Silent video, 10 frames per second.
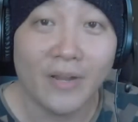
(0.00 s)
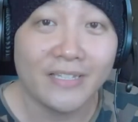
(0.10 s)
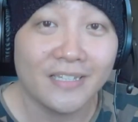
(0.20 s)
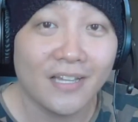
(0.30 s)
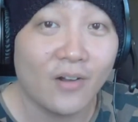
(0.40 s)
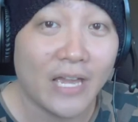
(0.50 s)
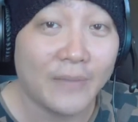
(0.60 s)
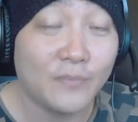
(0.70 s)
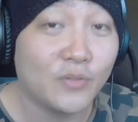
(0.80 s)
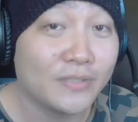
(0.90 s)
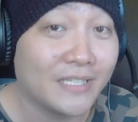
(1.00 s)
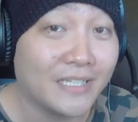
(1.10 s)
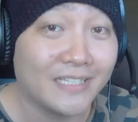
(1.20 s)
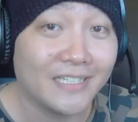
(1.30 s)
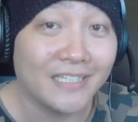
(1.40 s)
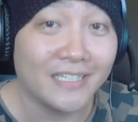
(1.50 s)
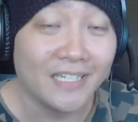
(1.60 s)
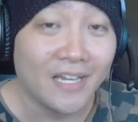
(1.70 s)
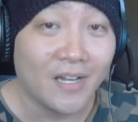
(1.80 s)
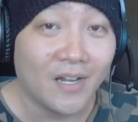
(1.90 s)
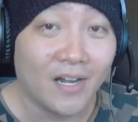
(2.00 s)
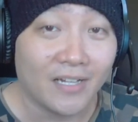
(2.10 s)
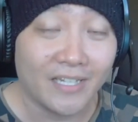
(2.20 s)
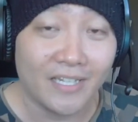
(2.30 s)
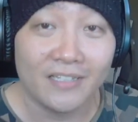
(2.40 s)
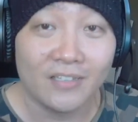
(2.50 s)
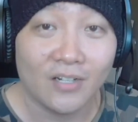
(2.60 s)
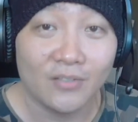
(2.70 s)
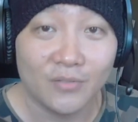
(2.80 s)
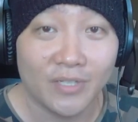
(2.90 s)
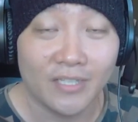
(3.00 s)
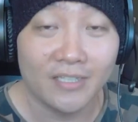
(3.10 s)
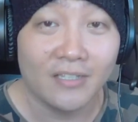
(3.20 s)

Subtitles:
now I am using the K800